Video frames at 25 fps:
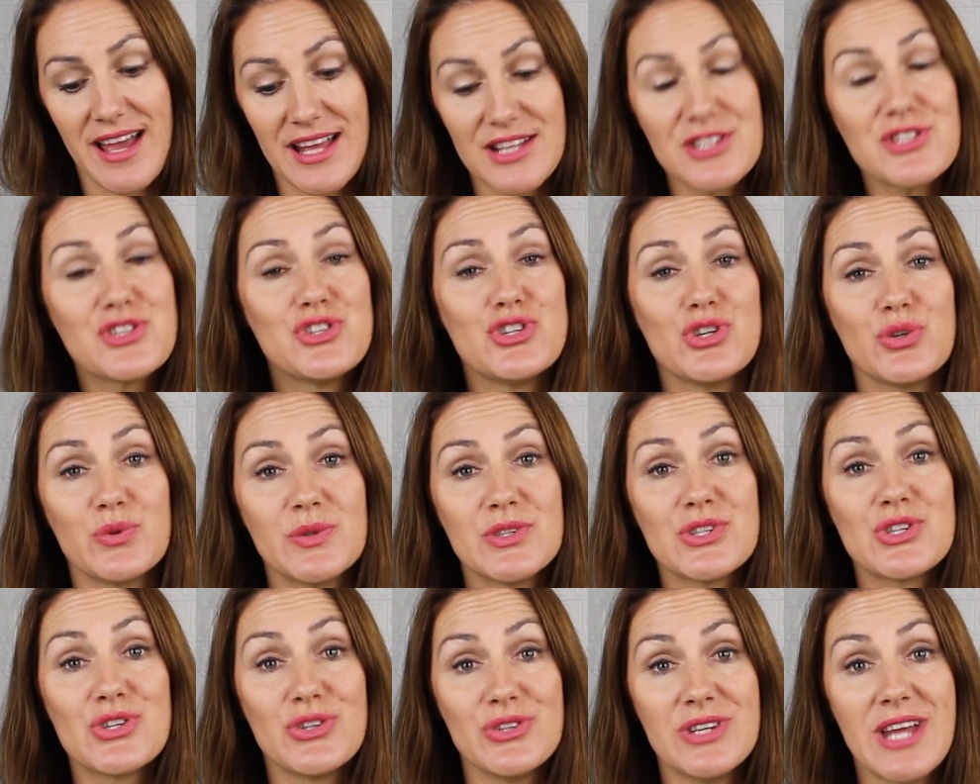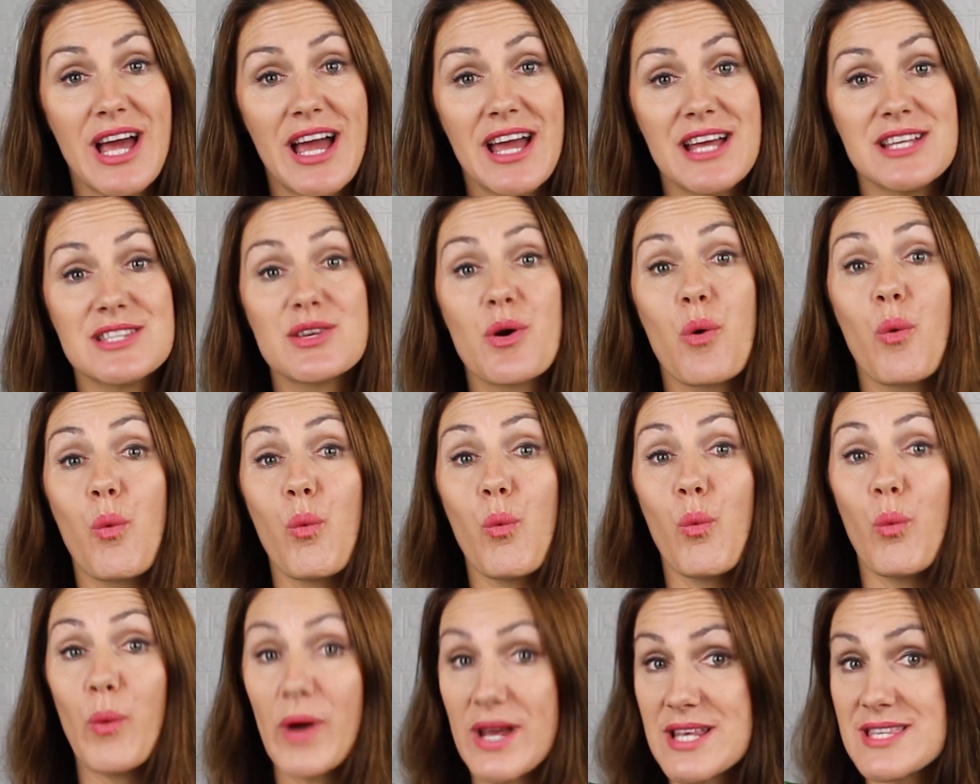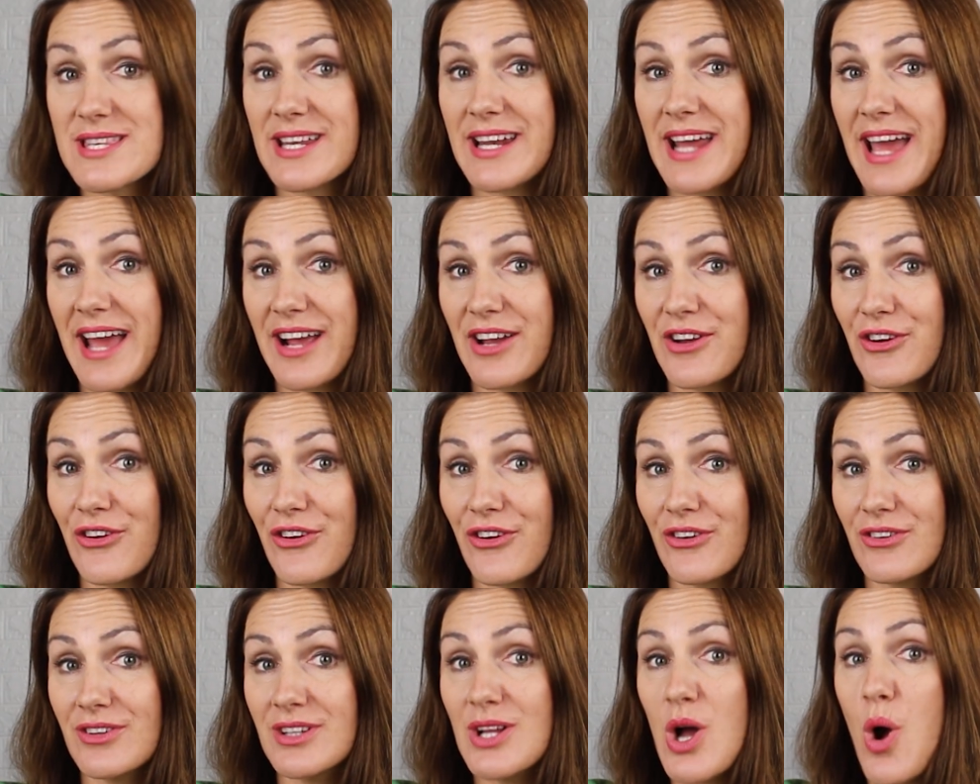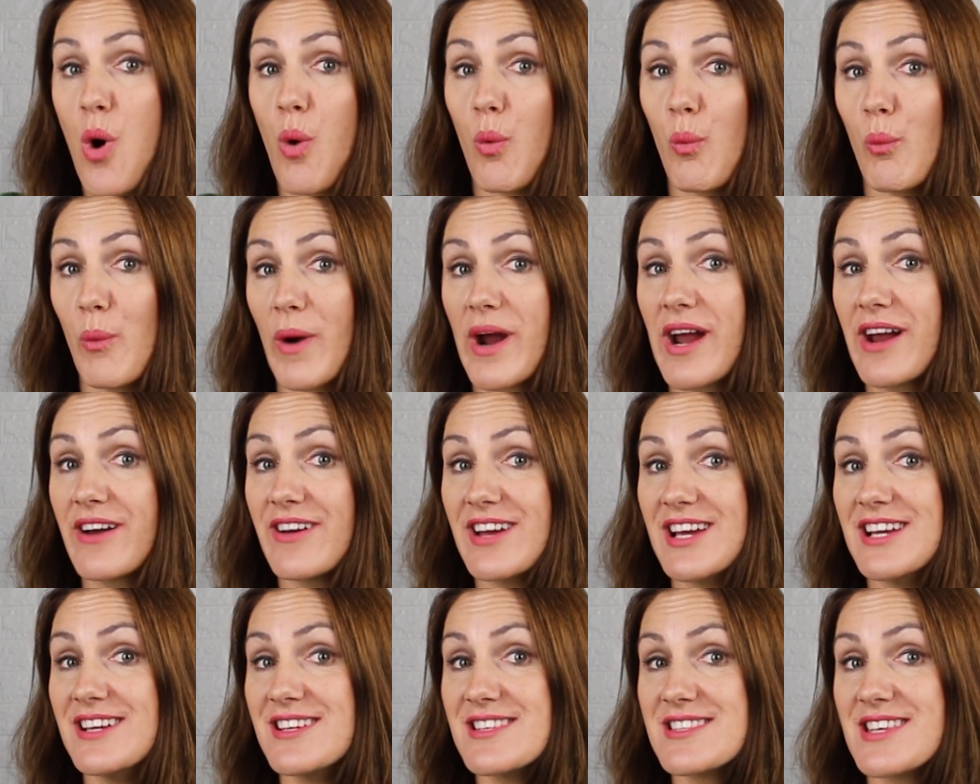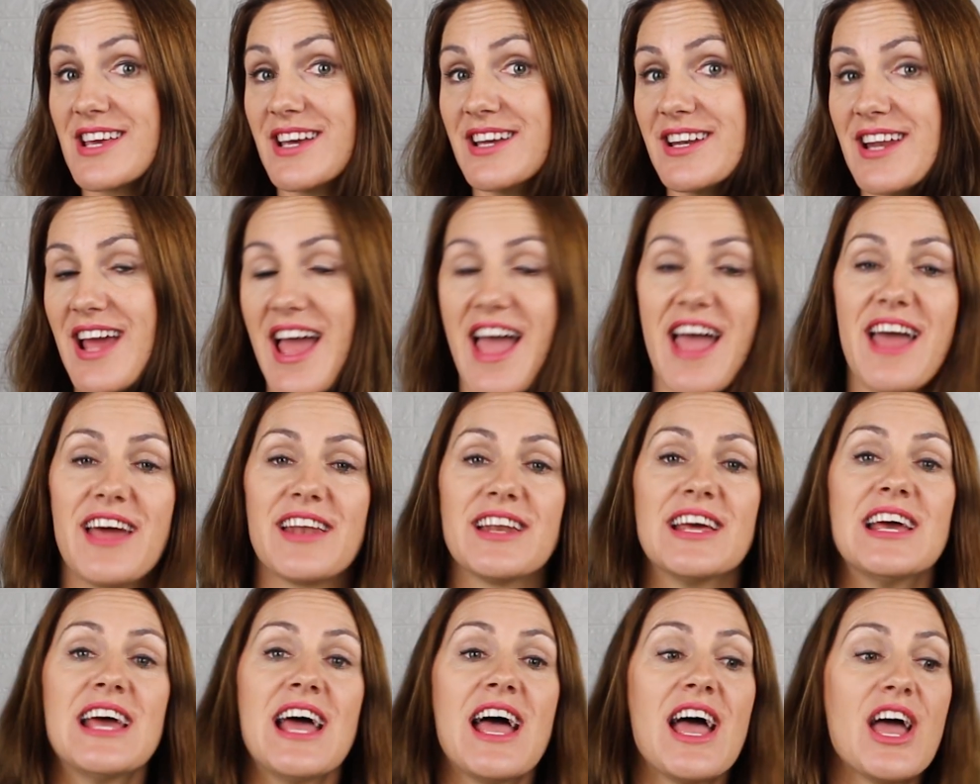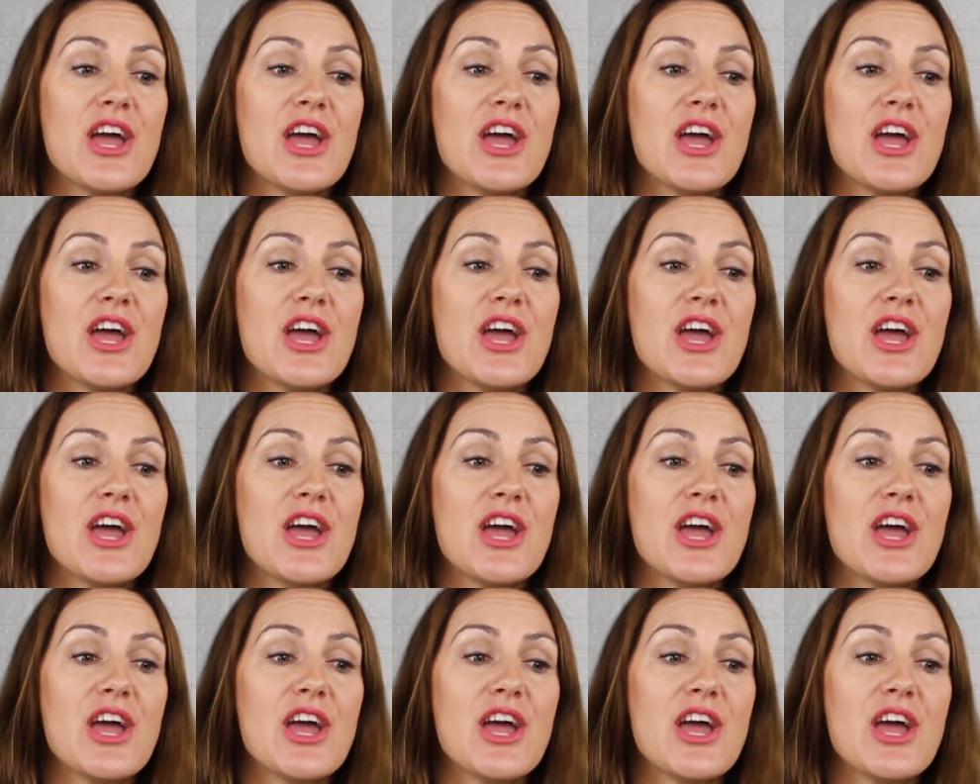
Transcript: It's due in 2 days. Where's it at, girl? Where is it at?